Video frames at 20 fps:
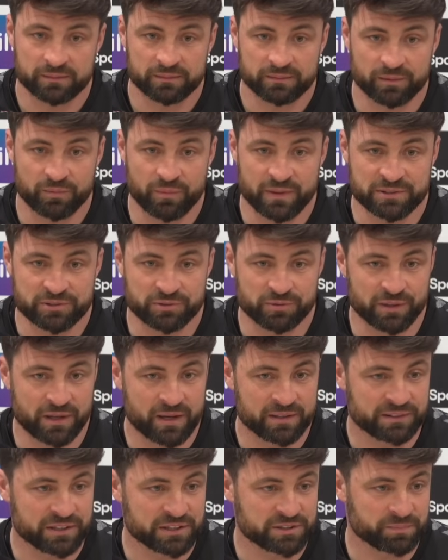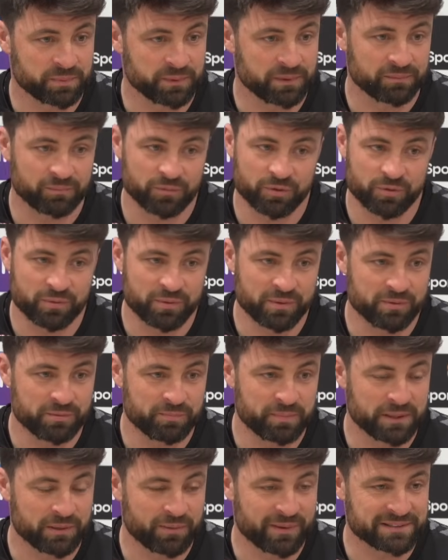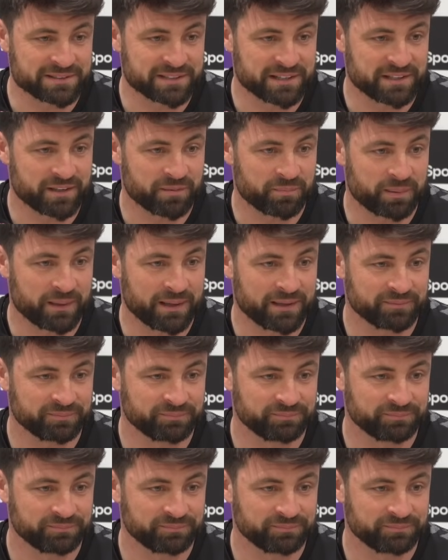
ones who are desperate will be the ones that end up playing.